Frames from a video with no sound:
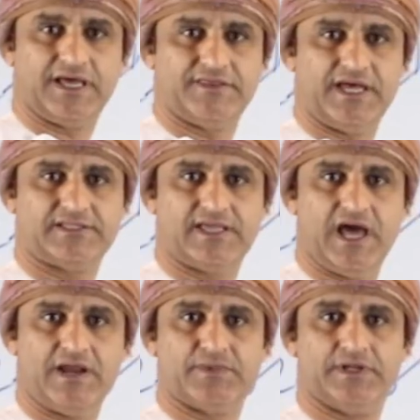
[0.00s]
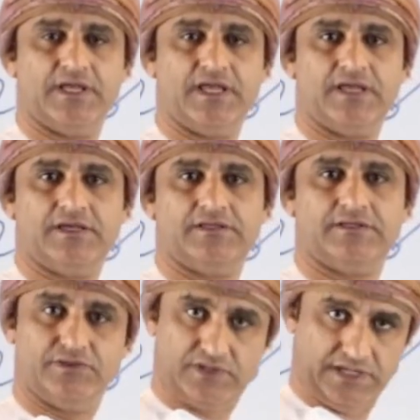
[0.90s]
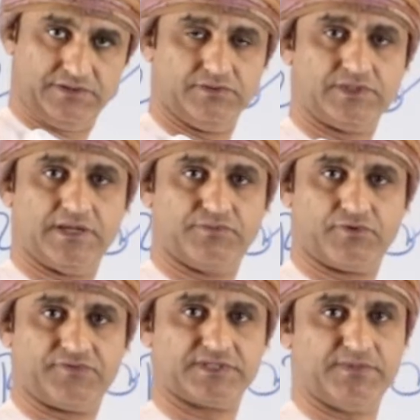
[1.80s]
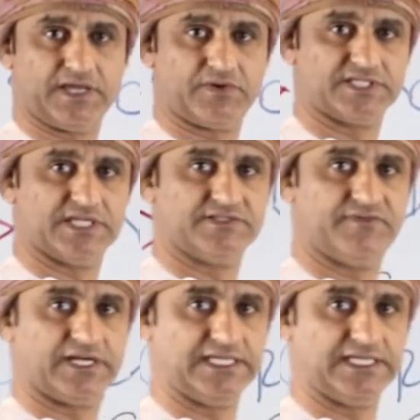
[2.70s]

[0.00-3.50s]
at that carbon. You can prove this by resonance very